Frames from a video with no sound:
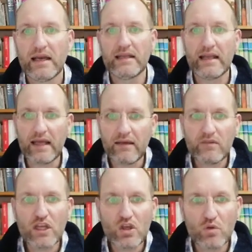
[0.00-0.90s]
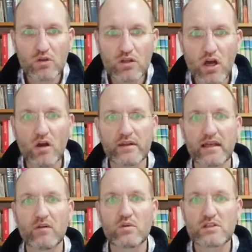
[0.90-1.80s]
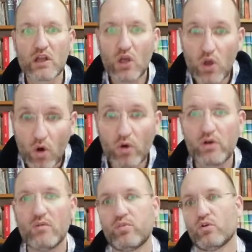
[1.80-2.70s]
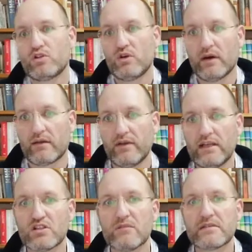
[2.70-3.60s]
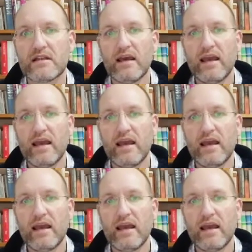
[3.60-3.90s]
In the evening you will know that it was the Lord who brought you out of Egypt.